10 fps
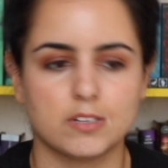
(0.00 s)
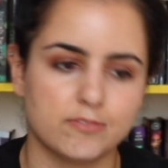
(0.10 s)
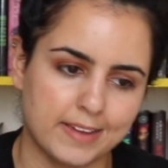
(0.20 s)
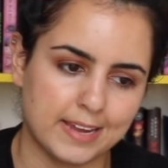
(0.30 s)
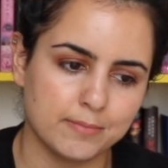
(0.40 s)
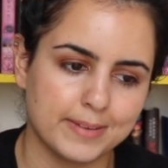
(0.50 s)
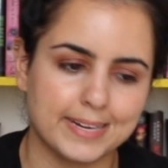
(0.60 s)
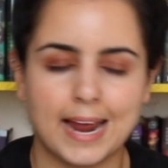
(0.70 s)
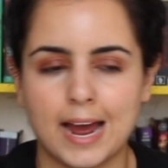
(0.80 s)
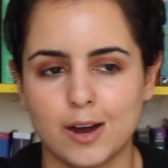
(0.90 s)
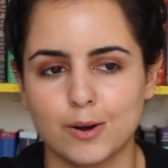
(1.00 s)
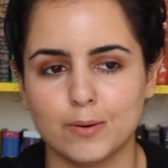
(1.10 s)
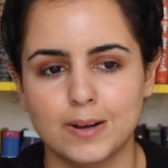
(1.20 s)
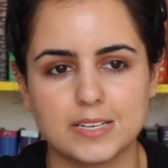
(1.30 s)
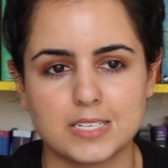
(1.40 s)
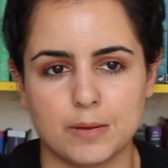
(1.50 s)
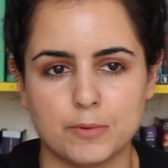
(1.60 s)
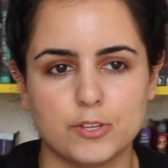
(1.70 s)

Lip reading: to fame, and how some of